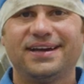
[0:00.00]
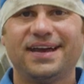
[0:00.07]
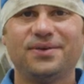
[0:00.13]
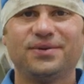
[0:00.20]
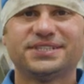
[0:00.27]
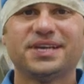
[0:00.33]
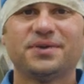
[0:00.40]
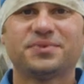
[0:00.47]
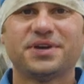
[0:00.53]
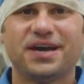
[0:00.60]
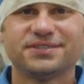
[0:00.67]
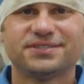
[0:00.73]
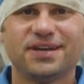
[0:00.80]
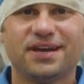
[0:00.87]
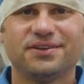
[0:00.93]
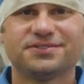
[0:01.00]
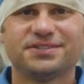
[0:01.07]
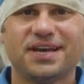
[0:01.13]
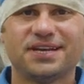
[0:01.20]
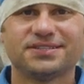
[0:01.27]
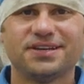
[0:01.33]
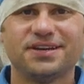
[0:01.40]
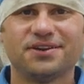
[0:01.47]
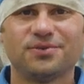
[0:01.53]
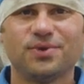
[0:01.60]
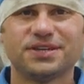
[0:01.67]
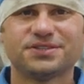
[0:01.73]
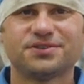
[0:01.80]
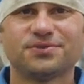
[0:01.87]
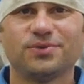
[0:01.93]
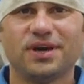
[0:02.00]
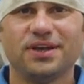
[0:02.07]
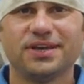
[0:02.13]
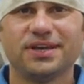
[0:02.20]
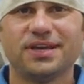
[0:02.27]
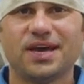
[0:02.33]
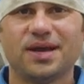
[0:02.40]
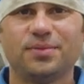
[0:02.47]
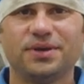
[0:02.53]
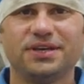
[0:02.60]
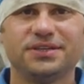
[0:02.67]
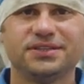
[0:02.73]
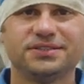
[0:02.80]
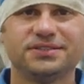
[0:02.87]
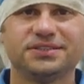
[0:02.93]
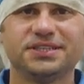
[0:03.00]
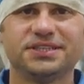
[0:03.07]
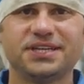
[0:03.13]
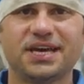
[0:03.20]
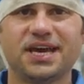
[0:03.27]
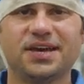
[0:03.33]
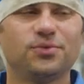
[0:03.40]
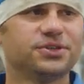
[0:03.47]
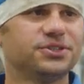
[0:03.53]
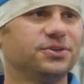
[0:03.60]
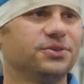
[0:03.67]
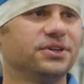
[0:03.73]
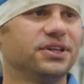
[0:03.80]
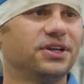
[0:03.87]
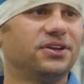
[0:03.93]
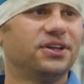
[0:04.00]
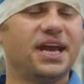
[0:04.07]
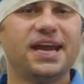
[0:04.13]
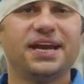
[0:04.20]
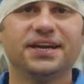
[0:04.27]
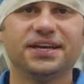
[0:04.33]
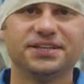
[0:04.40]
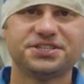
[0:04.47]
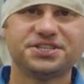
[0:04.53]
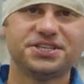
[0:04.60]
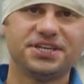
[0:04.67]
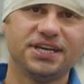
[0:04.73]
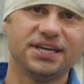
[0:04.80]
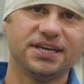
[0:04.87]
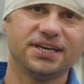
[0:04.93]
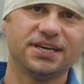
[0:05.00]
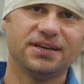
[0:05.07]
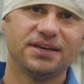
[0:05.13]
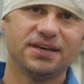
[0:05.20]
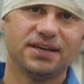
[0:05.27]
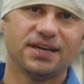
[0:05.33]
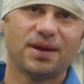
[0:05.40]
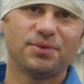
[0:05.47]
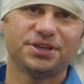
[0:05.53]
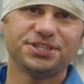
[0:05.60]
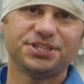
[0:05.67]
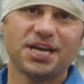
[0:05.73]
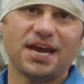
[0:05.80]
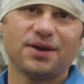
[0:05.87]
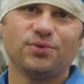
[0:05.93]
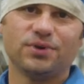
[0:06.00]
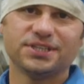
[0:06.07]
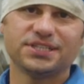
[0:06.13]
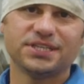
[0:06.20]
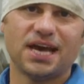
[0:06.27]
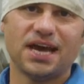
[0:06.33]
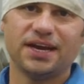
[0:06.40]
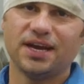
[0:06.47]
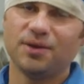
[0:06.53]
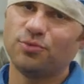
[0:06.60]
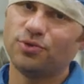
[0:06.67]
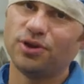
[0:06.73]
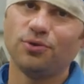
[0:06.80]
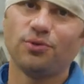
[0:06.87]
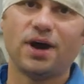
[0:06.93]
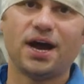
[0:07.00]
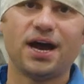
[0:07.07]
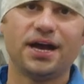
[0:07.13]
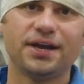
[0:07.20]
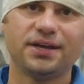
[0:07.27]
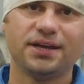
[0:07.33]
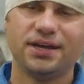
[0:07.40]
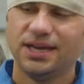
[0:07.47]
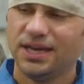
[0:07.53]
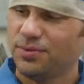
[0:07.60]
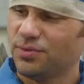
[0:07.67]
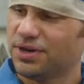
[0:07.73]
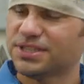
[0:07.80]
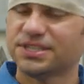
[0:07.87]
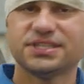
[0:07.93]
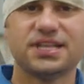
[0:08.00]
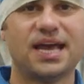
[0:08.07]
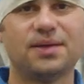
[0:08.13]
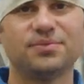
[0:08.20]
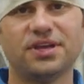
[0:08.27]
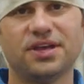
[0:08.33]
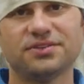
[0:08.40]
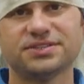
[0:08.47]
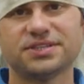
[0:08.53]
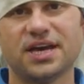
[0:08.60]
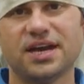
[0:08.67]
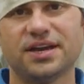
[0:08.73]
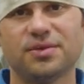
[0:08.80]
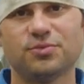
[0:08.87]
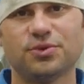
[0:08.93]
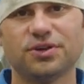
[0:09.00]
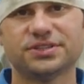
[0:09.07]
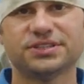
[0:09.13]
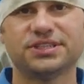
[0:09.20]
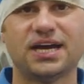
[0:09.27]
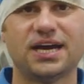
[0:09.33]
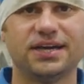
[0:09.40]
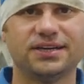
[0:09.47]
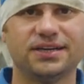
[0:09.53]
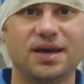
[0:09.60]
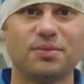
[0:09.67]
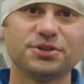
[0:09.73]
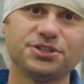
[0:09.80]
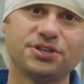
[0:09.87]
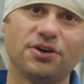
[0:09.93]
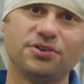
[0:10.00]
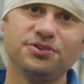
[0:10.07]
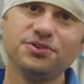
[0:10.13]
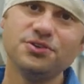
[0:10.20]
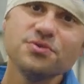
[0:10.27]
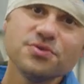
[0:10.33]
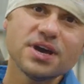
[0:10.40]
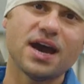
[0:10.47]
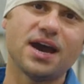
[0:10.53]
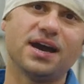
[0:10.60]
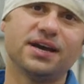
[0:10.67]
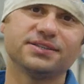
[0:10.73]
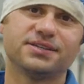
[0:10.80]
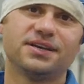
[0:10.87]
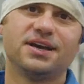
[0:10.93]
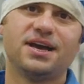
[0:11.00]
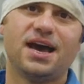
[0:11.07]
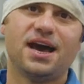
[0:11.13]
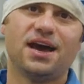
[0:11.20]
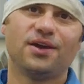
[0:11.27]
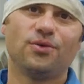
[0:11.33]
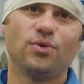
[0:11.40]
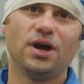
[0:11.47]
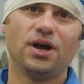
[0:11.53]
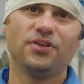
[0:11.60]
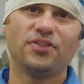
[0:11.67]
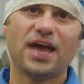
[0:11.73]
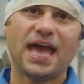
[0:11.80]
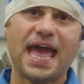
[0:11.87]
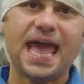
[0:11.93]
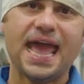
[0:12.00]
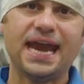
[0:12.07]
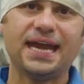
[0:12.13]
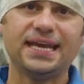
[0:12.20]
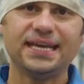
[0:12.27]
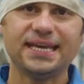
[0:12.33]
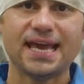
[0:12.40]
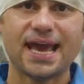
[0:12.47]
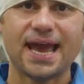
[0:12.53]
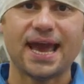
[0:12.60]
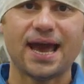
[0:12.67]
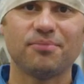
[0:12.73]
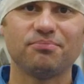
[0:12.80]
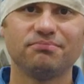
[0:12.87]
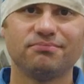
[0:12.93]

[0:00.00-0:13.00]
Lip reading: Hey, what's up guys? Tyler Sassy here, Western Welding Academy. Today we're doing a little 8-inch TIG, and I'm gonna jack one side up real wide. We're gonna slam the other side up real tight. And I'm gonna show you guys how to weld any gap.